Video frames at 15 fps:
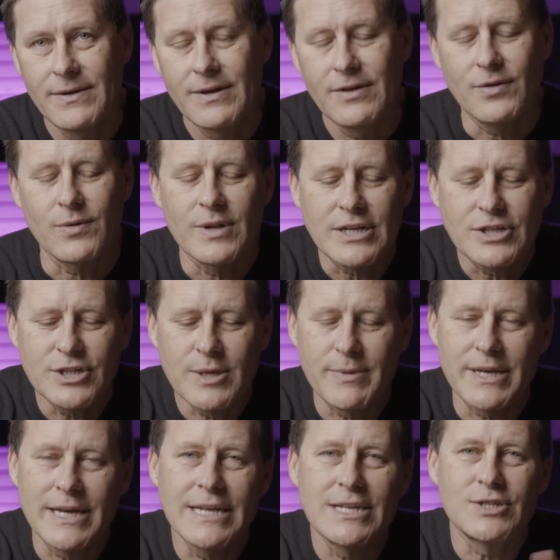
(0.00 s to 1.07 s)
So relationship,
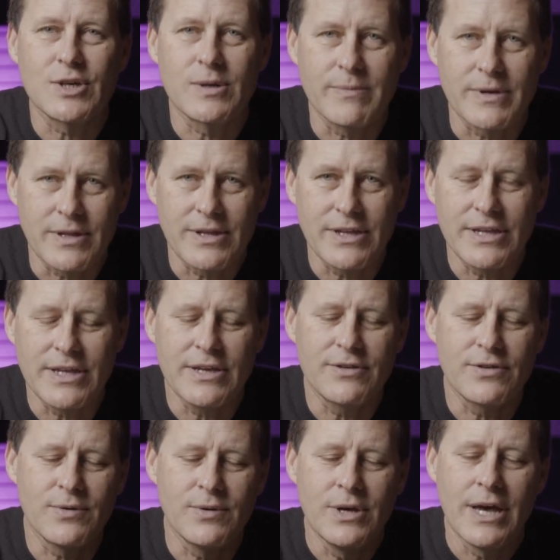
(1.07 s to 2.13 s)
again, is going to be the key
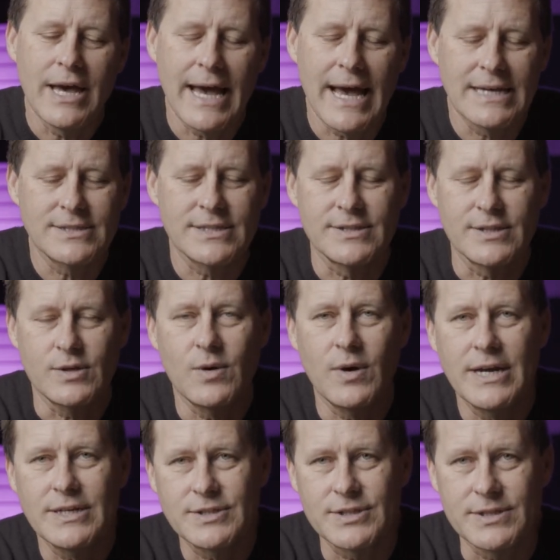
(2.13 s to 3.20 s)
to asking the
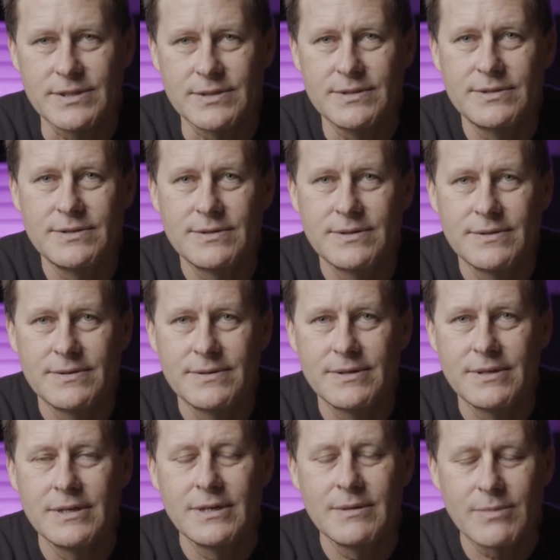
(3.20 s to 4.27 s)
questions.
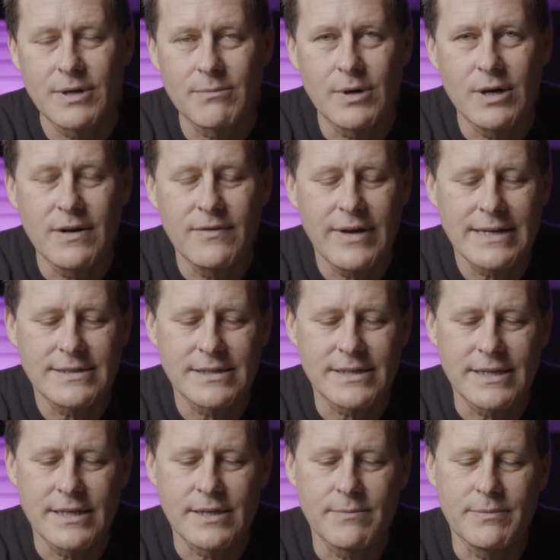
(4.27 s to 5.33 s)
But our motive has,
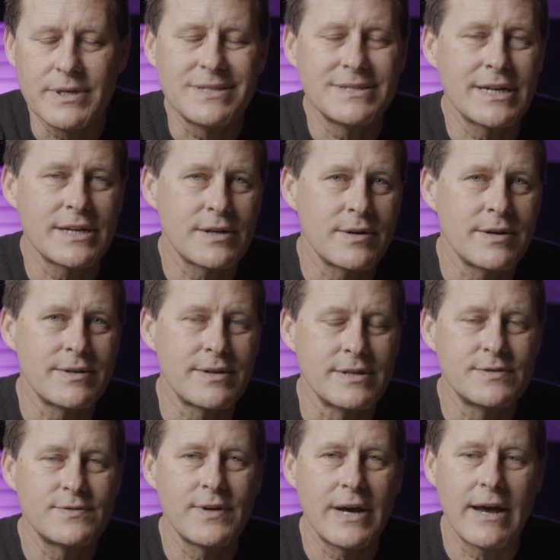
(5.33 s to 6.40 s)
again, to be 2
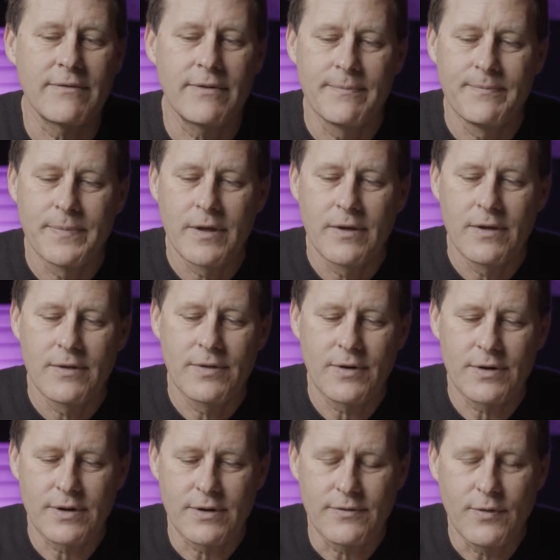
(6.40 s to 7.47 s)
Corinthians
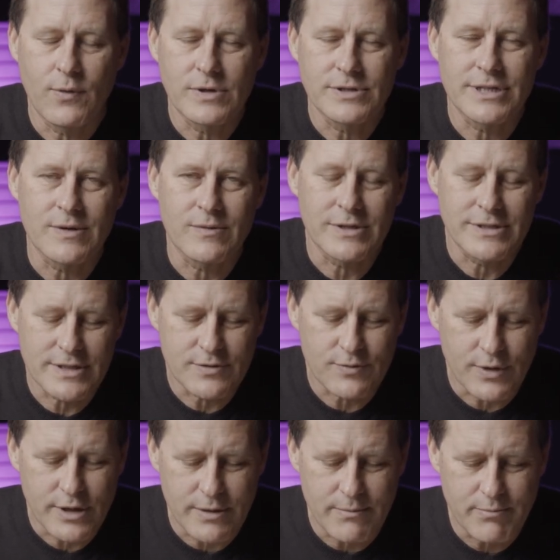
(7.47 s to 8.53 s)
5:13 and 14, where it says
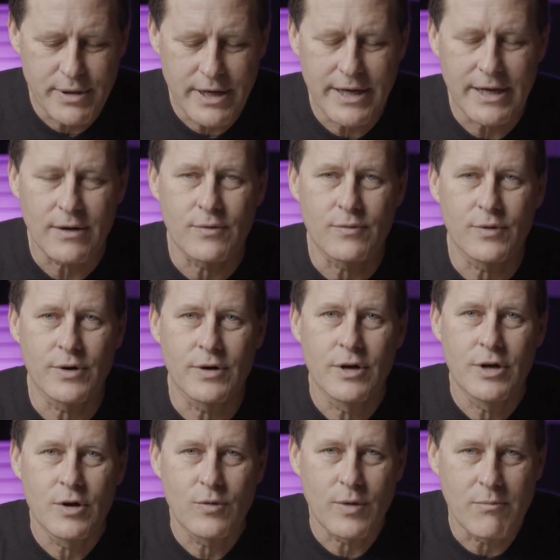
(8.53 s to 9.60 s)
we're compelled, we're
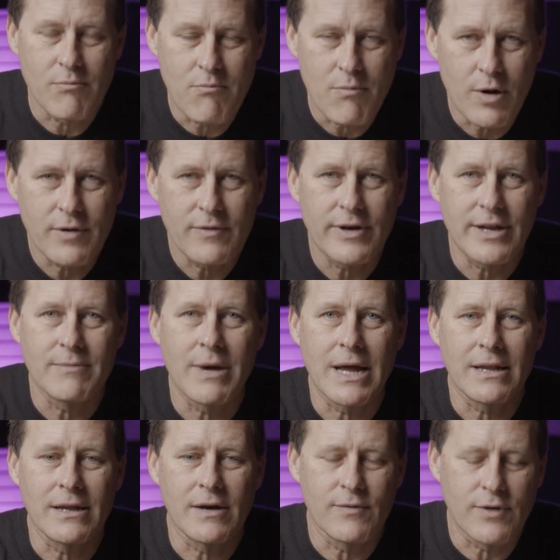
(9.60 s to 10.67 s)
motivated by
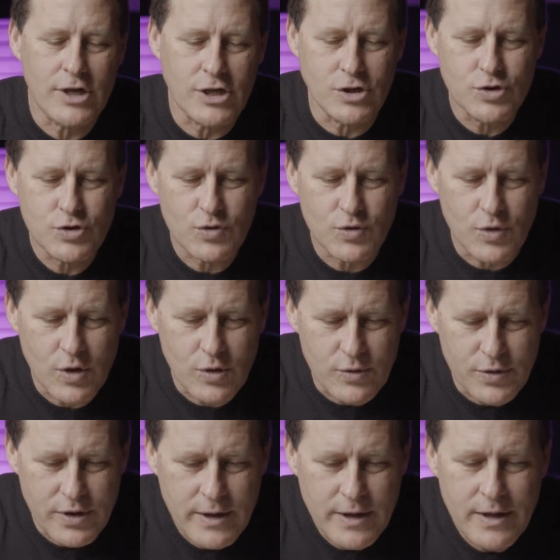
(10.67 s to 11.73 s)
love, we're
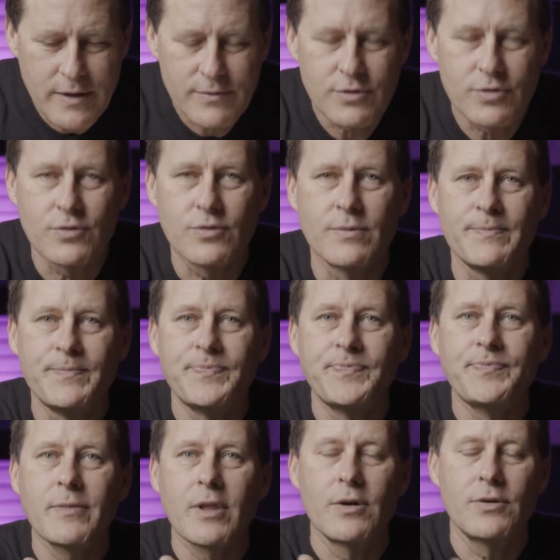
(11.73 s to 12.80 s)
controlled to
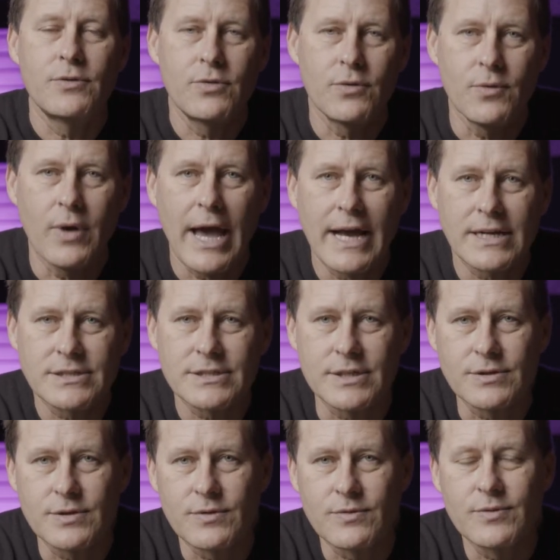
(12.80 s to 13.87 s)

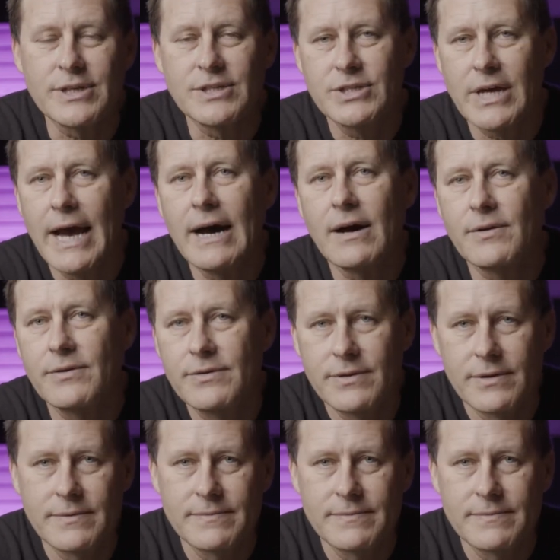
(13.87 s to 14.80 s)
reach out.